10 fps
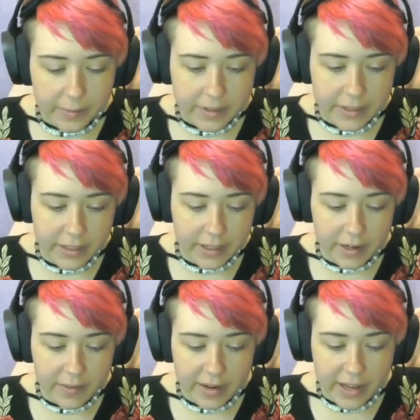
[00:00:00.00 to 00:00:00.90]
turn
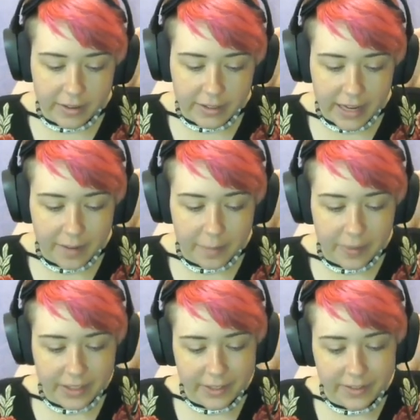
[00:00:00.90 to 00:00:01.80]
around and put
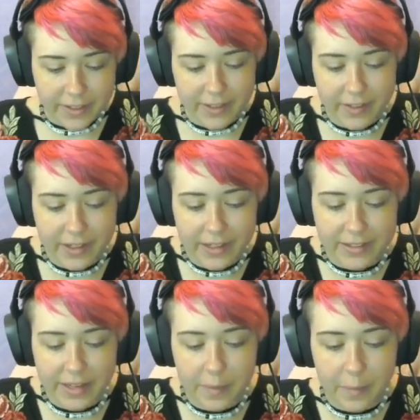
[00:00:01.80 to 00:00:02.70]
the string through that
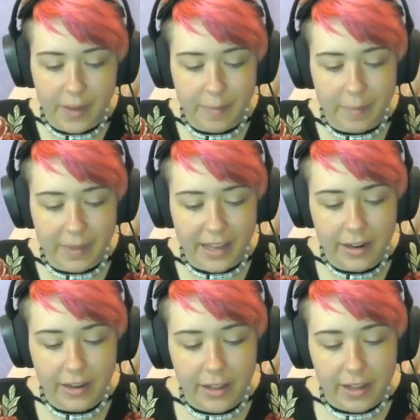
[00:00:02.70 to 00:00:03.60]
same white bead,
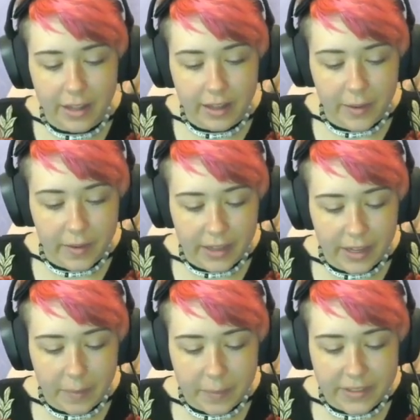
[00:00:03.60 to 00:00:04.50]
going the
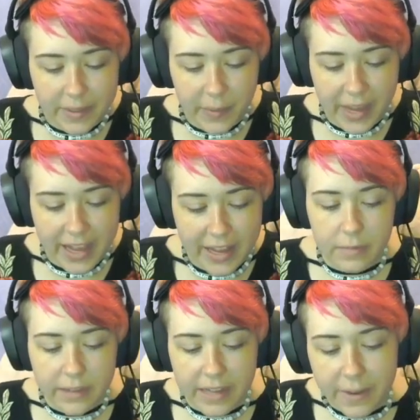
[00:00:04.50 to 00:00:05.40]
opposite way.
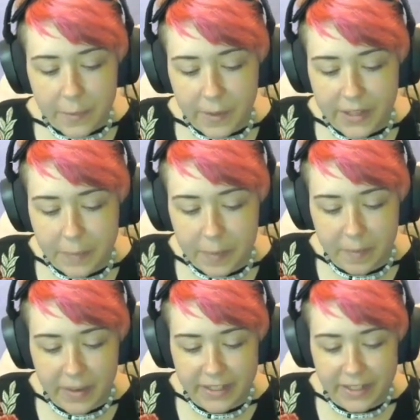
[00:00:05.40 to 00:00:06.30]
Now I'm going to put
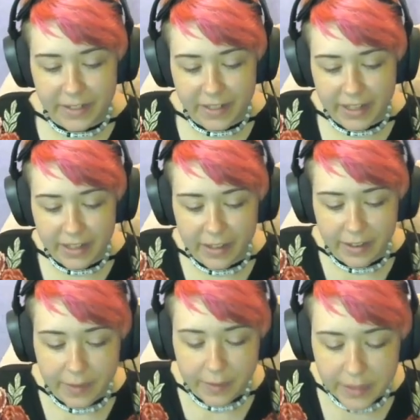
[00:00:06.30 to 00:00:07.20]
my string
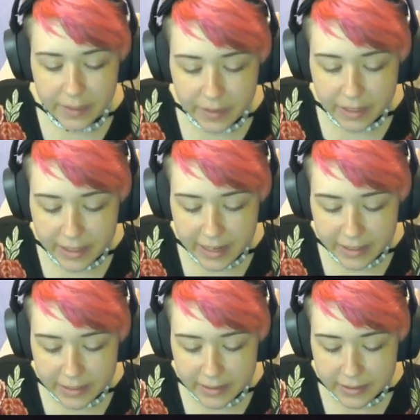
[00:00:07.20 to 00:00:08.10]
through the
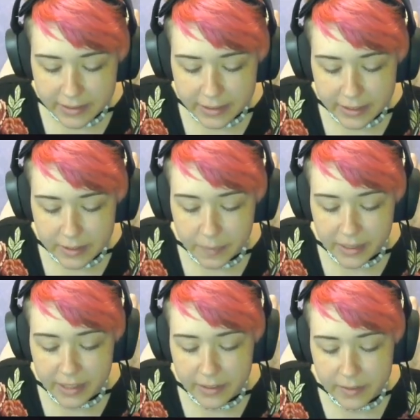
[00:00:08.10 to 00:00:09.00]
next 6
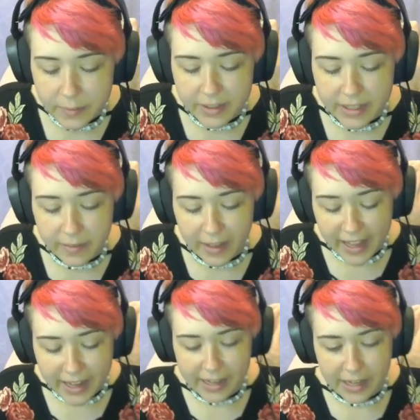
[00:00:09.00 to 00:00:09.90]
beads without
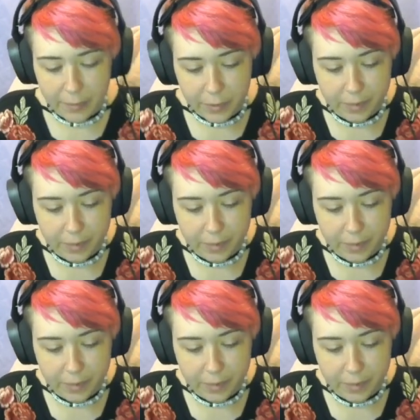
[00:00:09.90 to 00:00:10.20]
adding any more